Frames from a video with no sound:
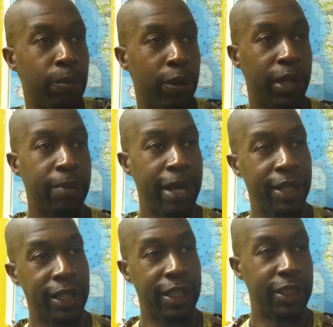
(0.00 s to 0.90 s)
bring
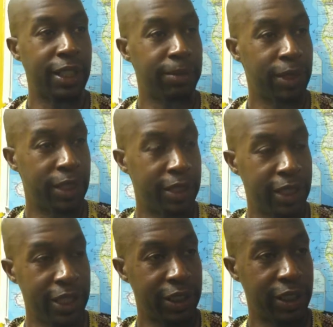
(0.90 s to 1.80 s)
about the
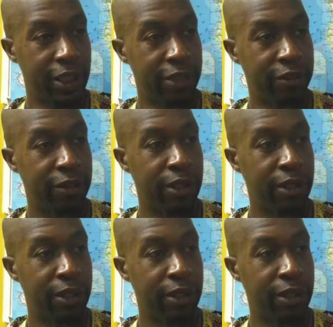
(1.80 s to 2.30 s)
conceptualization of